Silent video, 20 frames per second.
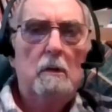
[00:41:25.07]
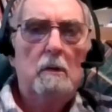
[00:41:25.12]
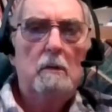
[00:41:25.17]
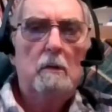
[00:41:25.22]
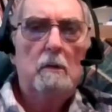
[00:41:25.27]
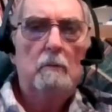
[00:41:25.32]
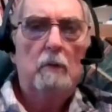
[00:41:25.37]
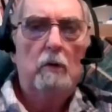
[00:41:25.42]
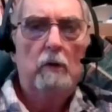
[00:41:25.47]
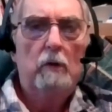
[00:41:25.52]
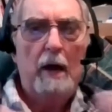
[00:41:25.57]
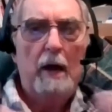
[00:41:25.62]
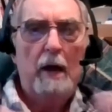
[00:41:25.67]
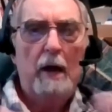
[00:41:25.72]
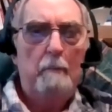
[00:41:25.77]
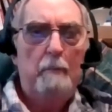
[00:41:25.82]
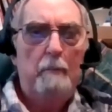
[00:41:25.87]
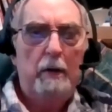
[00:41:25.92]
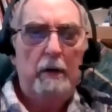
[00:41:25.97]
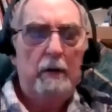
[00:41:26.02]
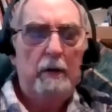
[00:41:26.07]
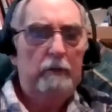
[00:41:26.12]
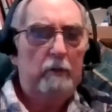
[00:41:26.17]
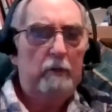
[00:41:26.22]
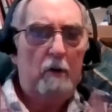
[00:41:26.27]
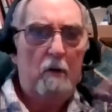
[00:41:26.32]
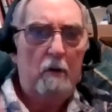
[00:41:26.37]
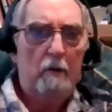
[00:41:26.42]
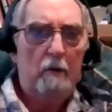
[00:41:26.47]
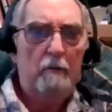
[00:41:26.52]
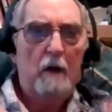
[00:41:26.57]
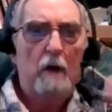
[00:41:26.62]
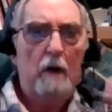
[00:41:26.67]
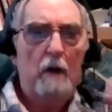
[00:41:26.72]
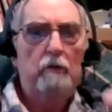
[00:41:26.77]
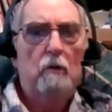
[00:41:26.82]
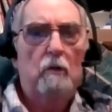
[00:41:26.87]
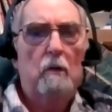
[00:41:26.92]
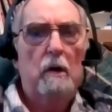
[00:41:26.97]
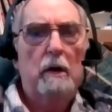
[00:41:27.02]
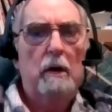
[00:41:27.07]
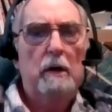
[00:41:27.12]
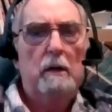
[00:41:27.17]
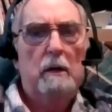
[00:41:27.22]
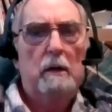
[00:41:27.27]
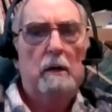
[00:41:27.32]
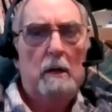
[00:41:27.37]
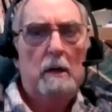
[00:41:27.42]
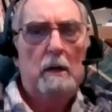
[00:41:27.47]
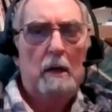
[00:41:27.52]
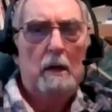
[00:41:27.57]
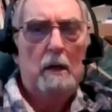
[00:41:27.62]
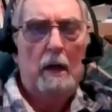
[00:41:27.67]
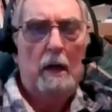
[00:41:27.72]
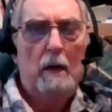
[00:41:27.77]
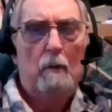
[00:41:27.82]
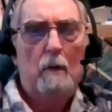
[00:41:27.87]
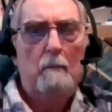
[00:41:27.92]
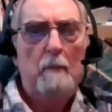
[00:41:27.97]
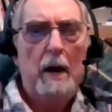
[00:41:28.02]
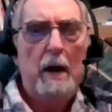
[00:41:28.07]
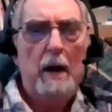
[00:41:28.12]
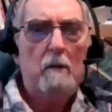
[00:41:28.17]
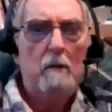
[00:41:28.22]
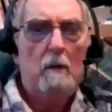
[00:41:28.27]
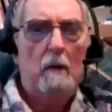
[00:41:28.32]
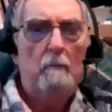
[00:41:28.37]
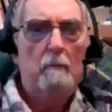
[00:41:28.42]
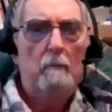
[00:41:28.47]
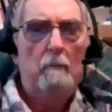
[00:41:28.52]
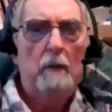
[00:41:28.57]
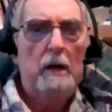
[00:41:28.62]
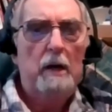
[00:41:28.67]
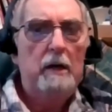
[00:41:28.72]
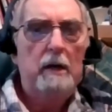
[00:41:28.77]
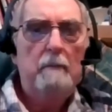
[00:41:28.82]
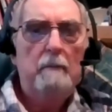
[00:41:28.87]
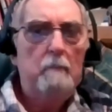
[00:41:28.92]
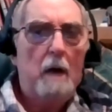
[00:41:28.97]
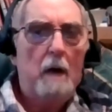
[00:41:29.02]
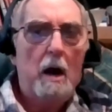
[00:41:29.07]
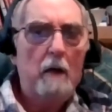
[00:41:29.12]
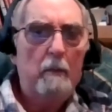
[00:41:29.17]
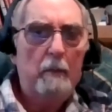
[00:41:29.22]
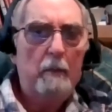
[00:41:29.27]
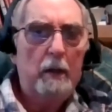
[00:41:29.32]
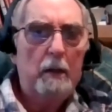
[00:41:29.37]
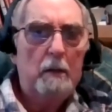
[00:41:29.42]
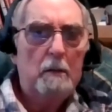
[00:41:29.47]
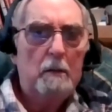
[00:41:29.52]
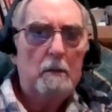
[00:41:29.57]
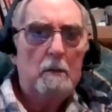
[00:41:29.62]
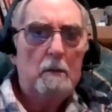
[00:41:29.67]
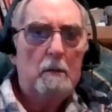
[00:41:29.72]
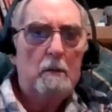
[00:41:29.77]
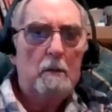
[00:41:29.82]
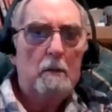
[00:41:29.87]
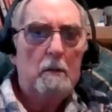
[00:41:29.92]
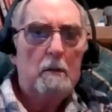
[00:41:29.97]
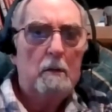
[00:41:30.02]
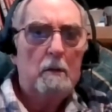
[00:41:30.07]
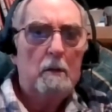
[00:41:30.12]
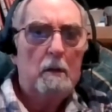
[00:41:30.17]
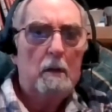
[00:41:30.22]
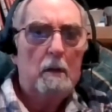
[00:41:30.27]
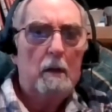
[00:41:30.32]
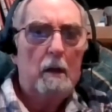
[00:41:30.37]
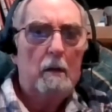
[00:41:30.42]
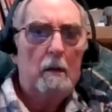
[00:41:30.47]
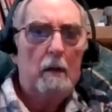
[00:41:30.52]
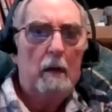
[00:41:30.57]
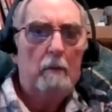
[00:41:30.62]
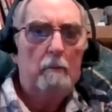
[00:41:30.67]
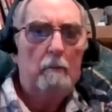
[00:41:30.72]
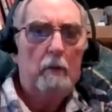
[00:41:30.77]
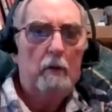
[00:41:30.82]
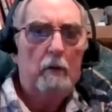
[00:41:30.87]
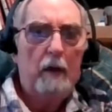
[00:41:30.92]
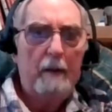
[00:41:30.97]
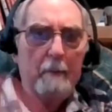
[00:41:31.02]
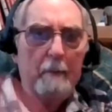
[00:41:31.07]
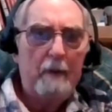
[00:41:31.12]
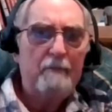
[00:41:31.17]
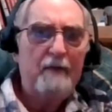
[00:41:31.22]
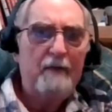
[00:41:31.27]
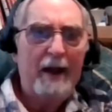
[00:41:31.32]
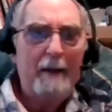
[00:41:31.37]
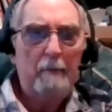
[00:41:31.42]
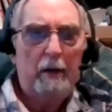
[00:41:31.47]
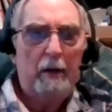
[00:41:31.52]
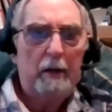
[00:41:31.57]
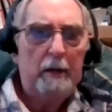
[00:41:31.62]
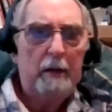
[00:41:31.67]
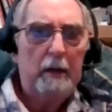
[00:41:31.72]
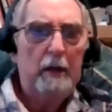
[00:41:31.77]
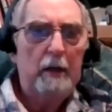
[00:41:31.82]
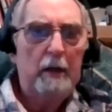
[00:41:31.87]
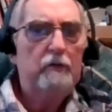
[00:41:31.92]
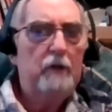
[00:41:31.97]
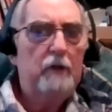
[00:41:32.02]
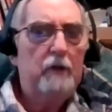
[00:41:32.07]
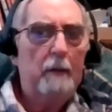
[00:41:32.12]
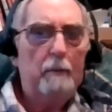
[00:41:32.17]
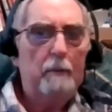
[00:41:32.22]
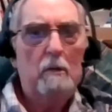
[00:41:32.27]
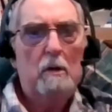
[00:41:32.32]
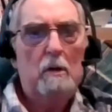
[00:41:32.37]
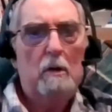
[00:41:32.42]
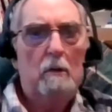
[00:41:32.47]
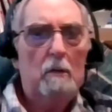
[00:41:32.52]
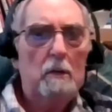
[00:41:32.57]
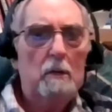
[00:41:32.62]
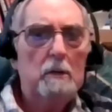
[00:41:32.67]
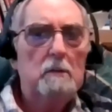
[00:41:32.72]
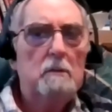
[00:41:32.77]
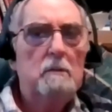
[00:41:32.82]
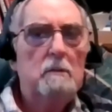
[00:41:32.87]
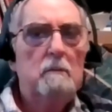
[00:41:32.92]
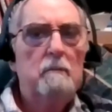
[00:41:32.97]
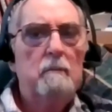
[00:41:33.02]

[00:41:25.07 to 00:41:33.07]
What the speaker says: because I had a business, a long involved story, and I went bankrupt. But it didn't bother me because I had my family, and they just kept on going.